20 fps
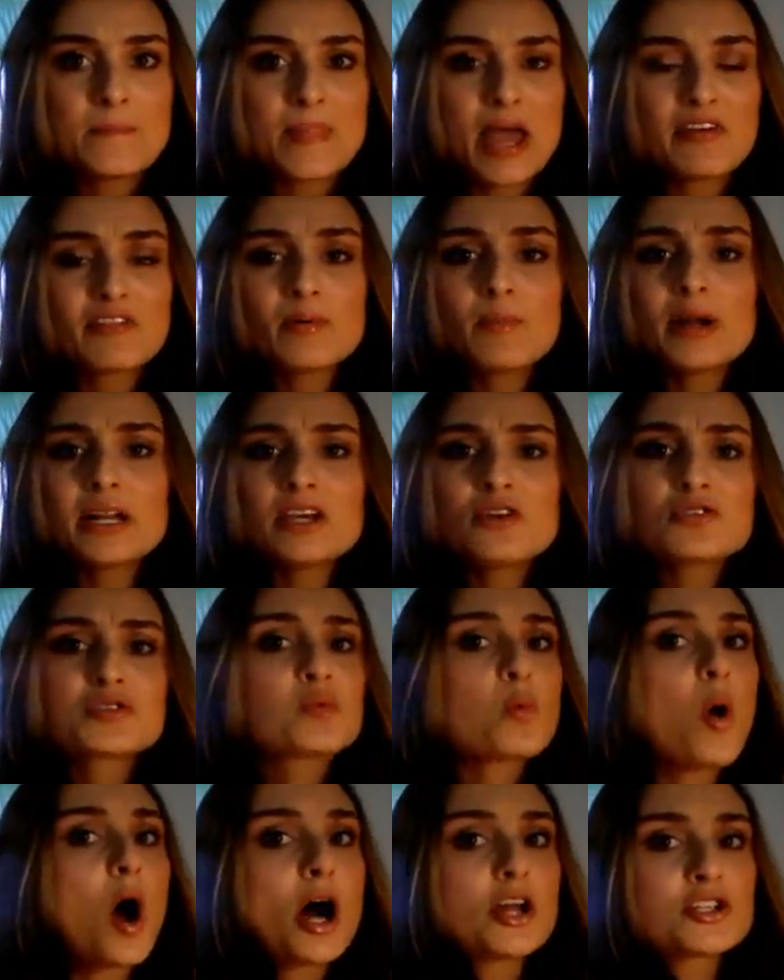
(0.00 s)
Everybody who's
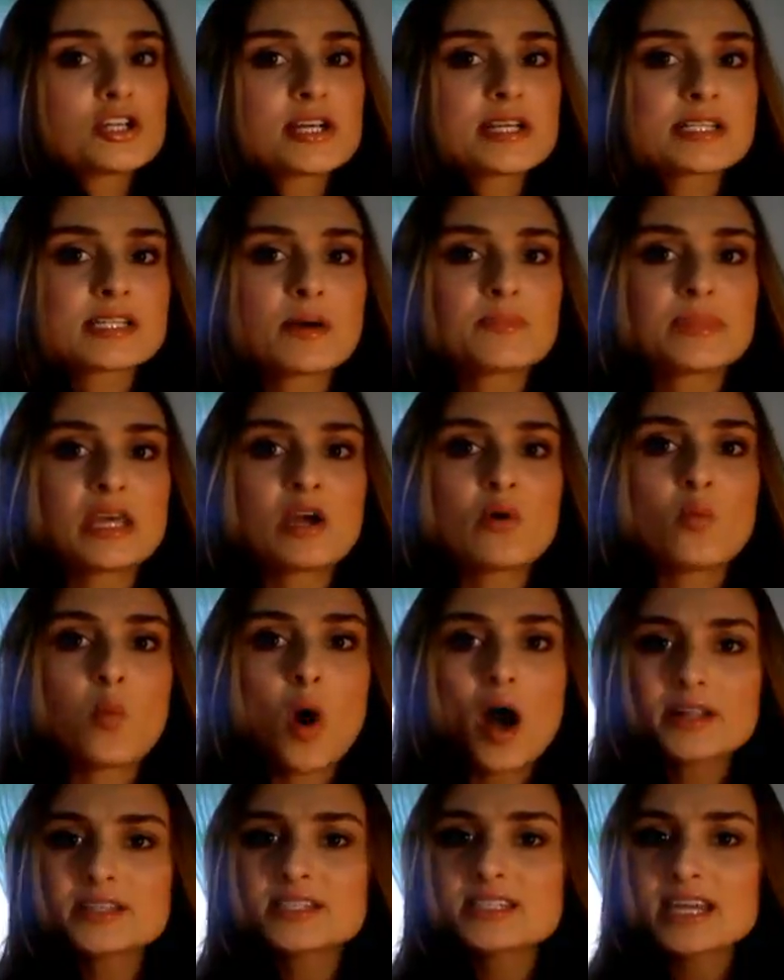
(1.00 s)
watching something
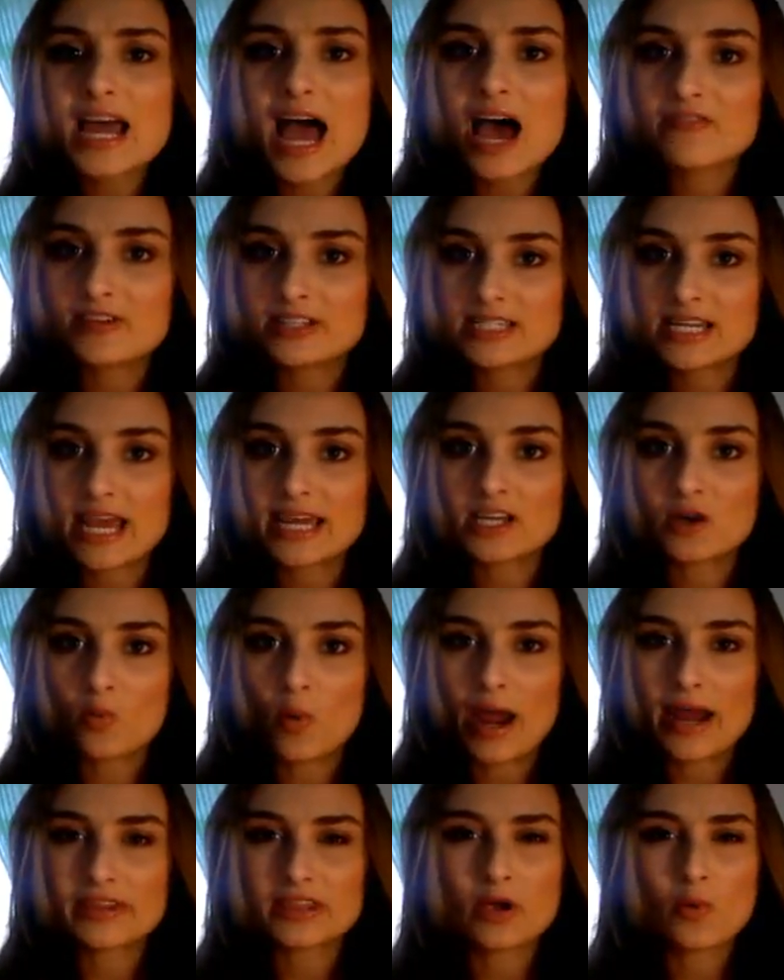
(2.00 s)
wants to have a
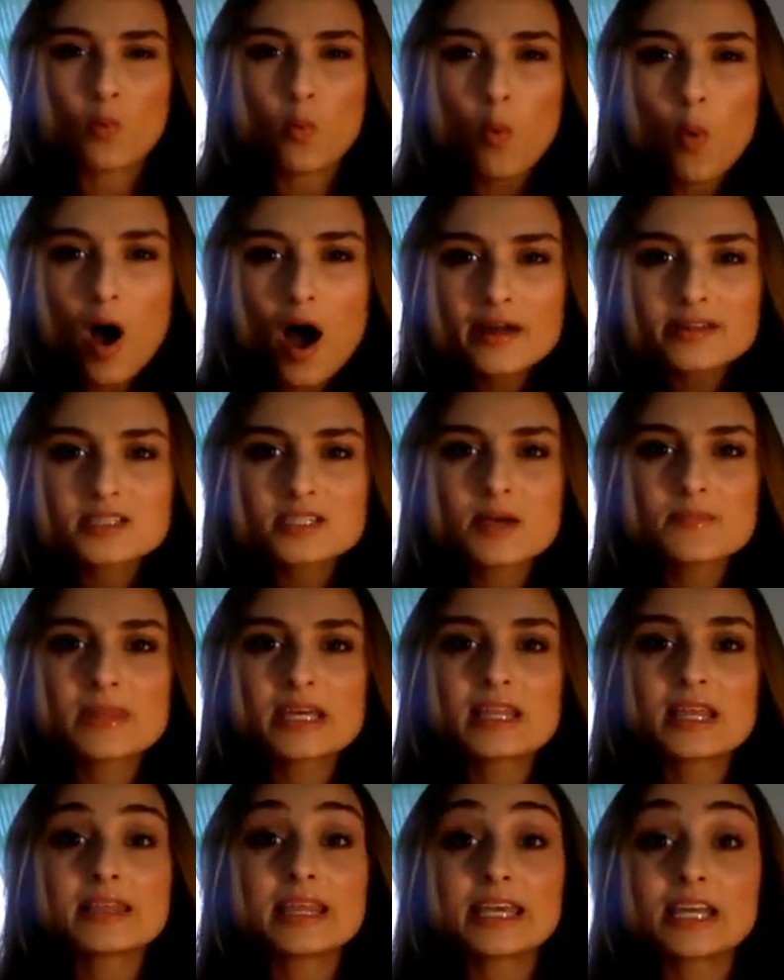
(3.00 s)
takeaway. They want
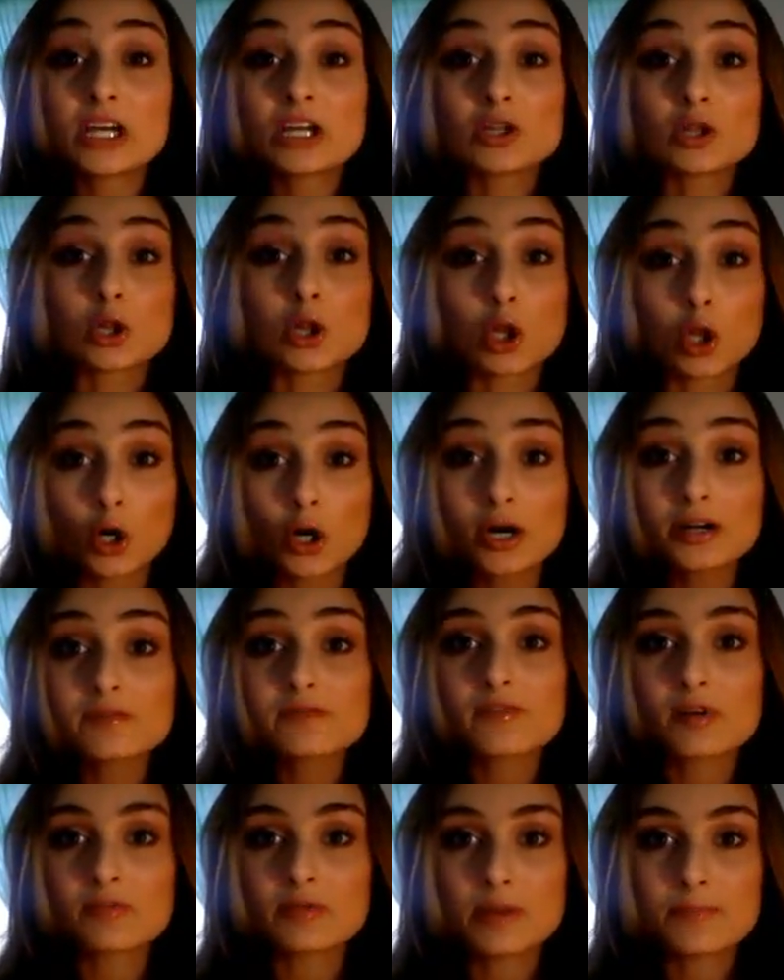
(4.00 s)
something that they can learn
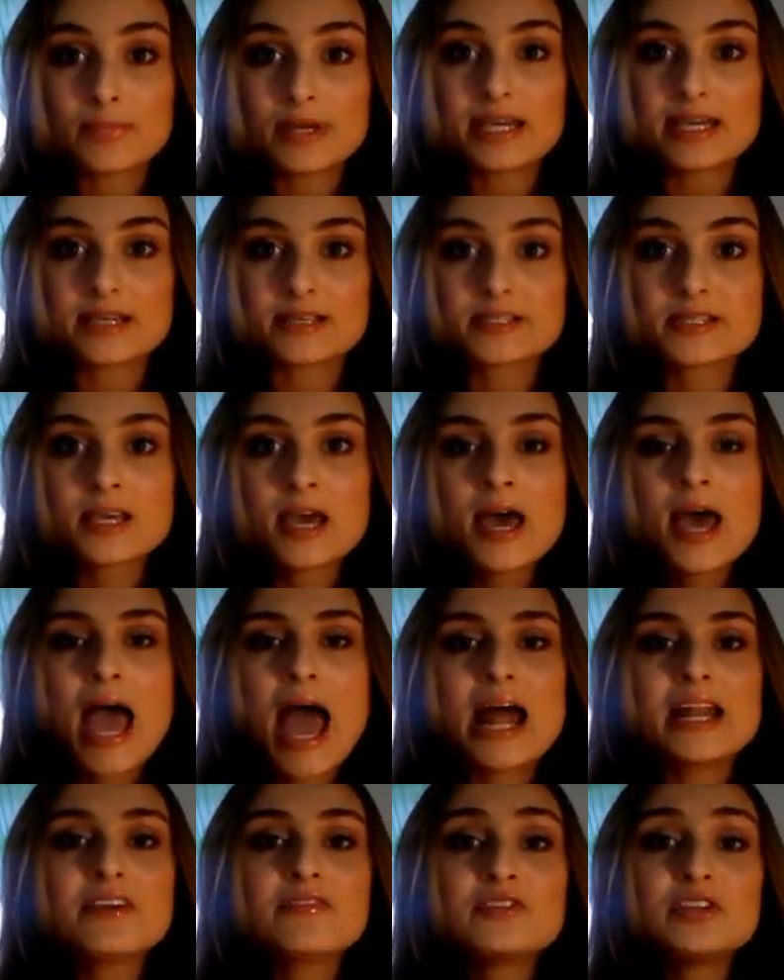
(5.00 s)
from the piece.
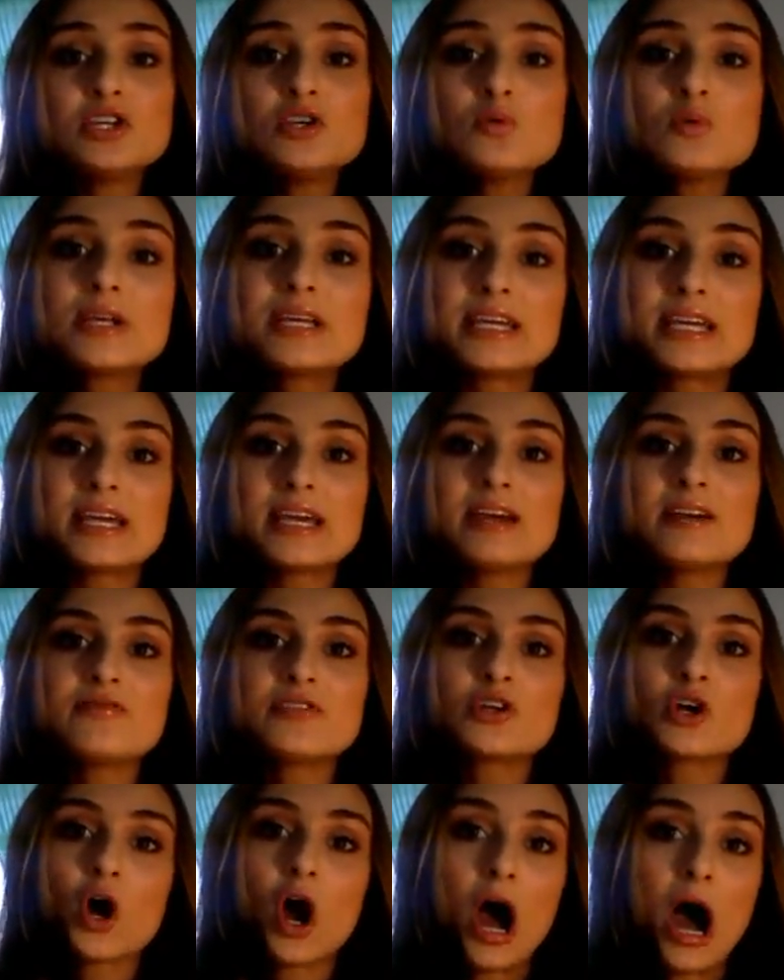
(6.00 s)
And if you
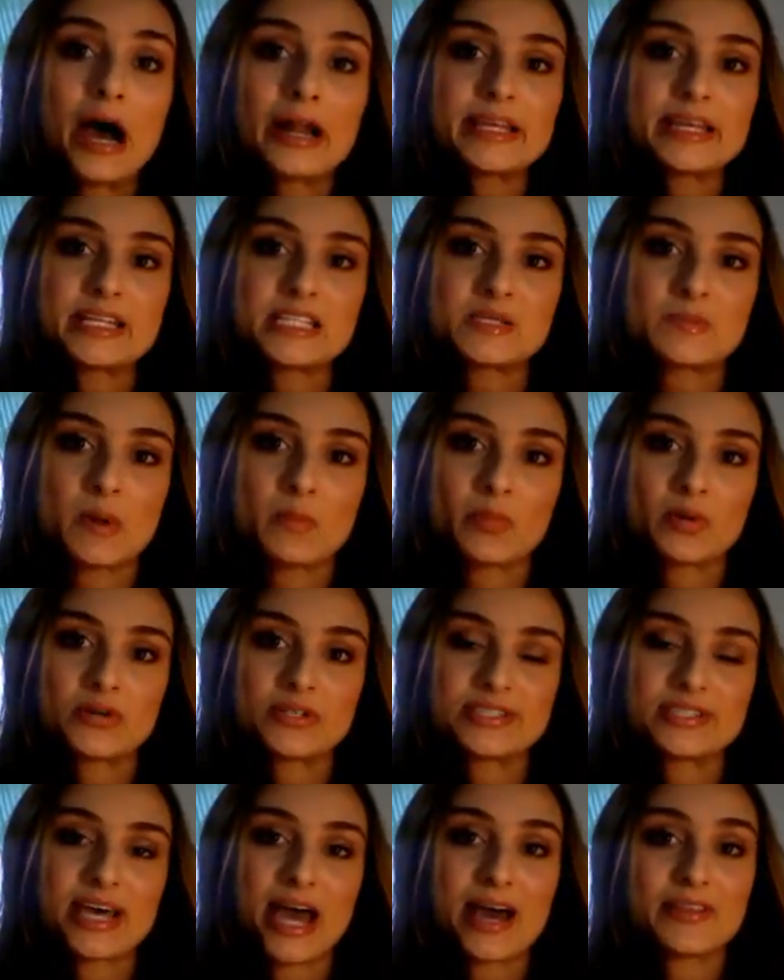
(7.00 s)
give your audience
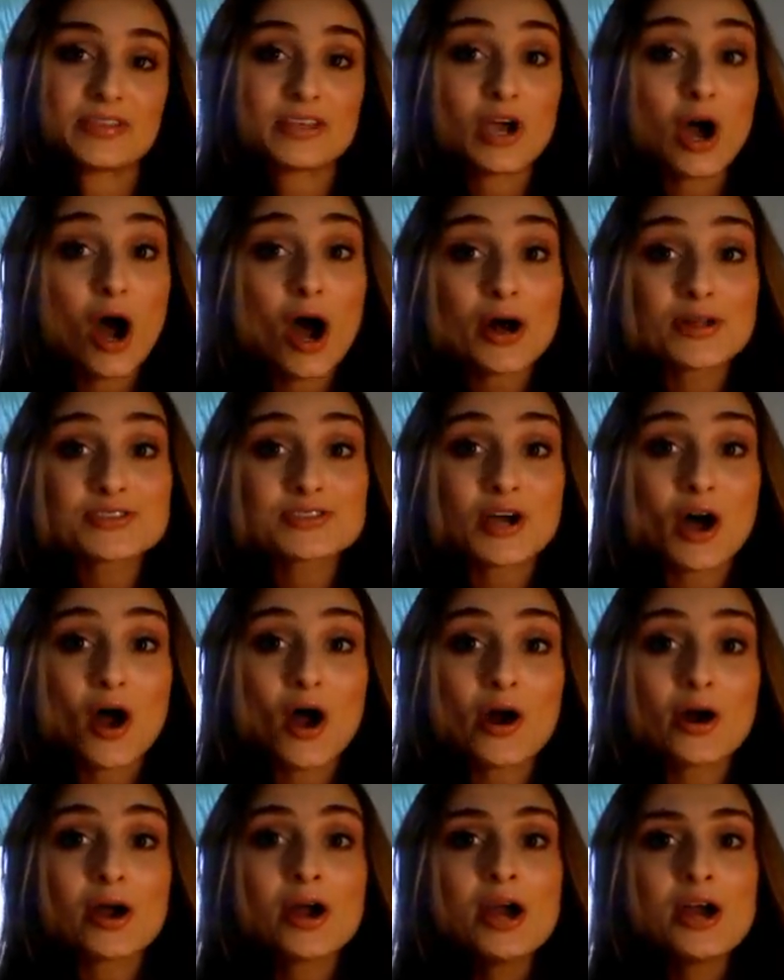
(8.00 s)
members that, the odds
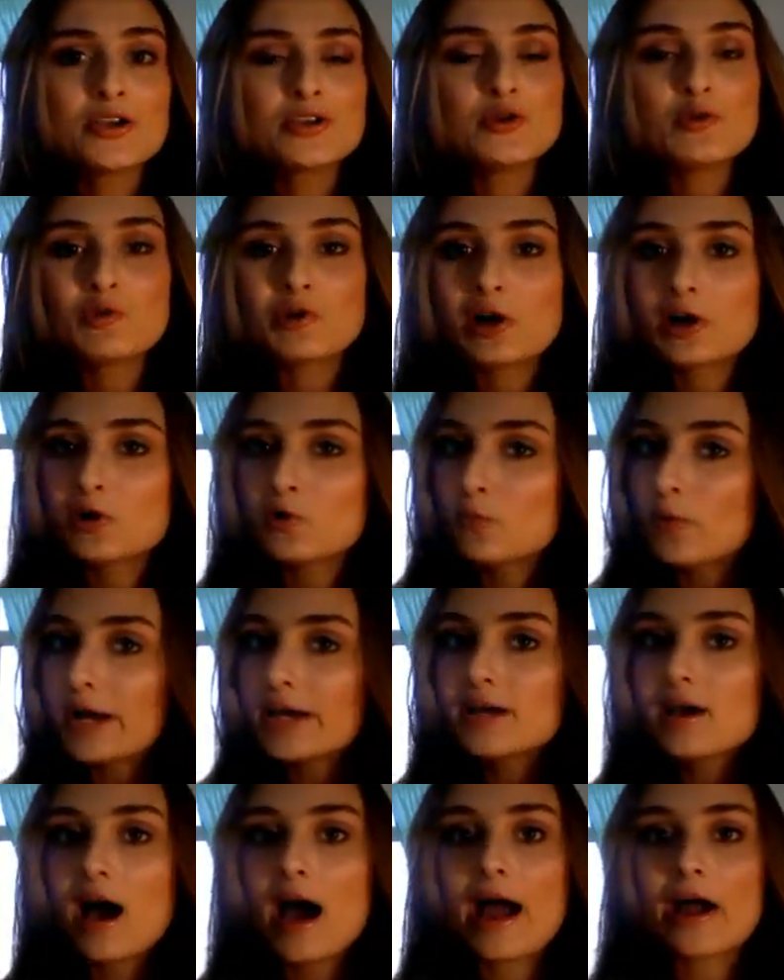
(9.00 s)
are you're going to
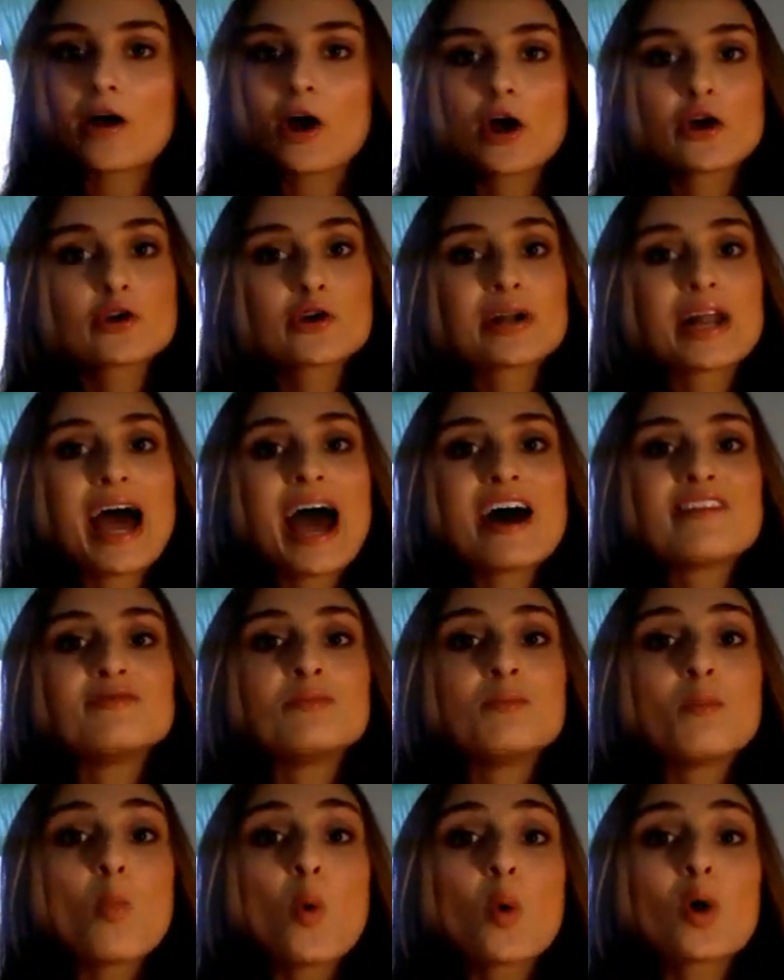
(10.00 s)
rank higher or you're going to have
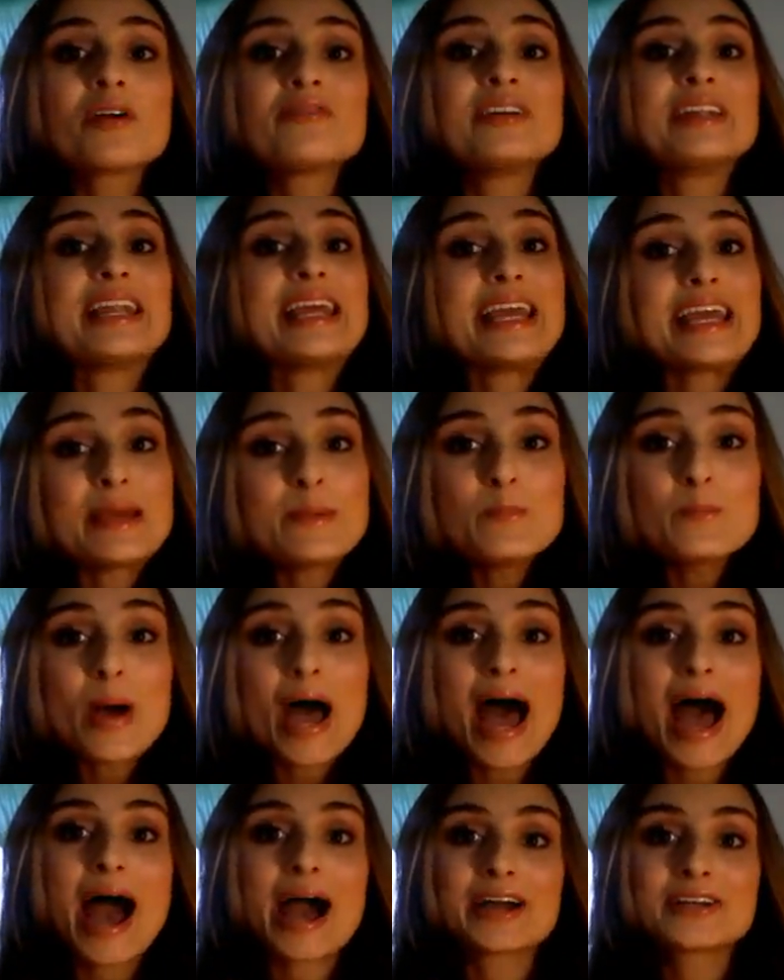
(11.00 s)
more of an
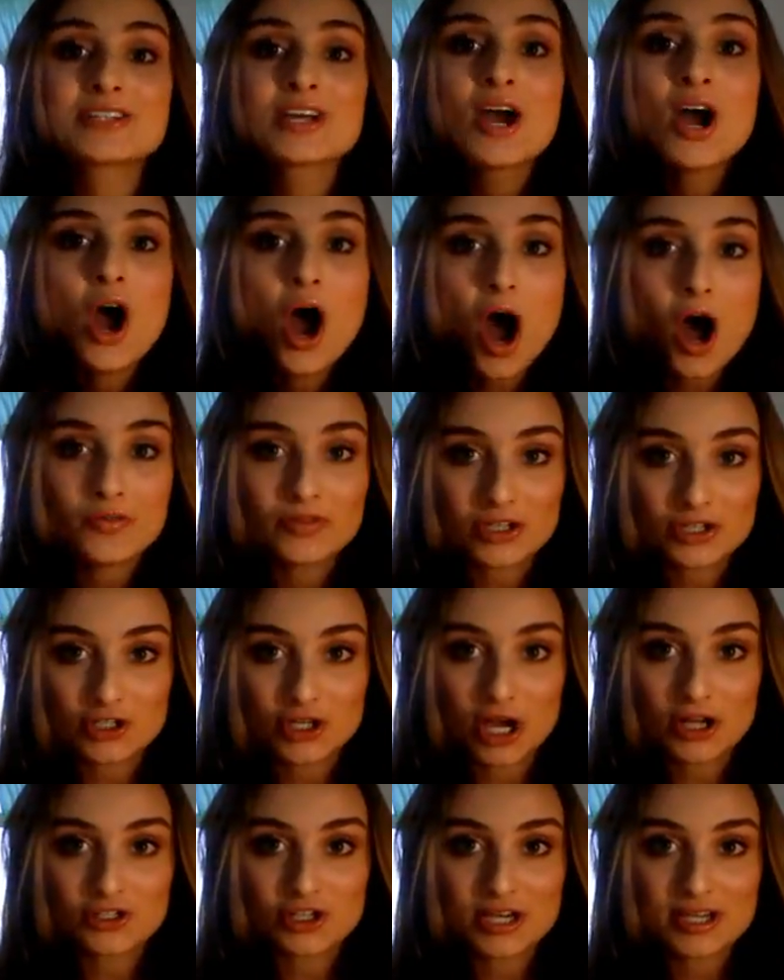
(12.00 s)
impact on the
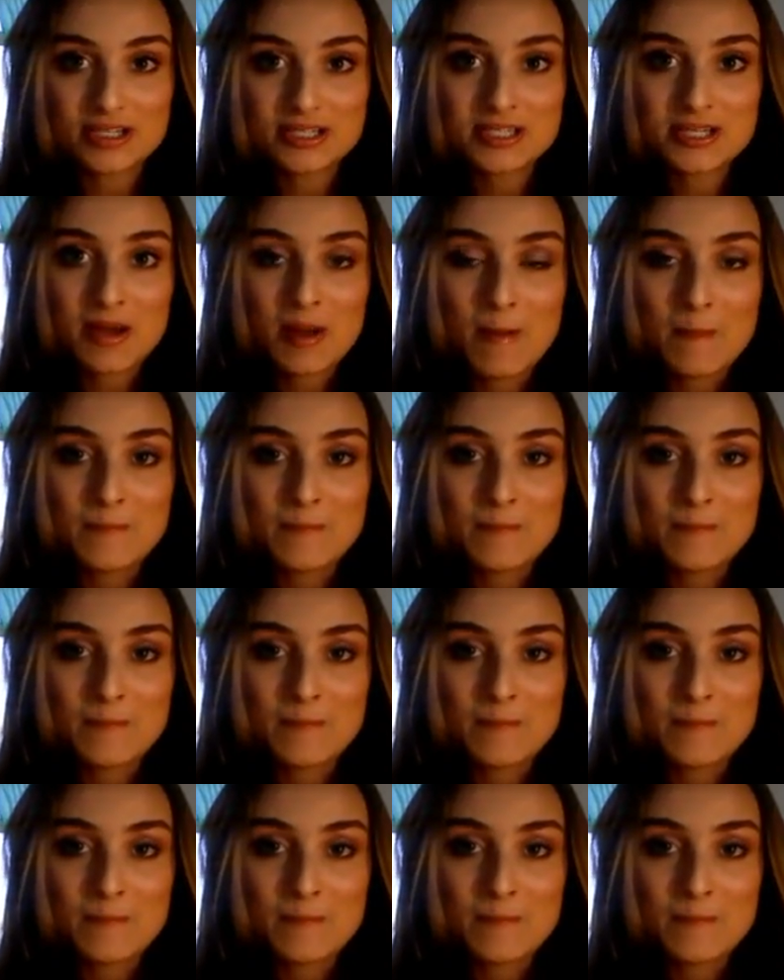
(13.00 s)
judges.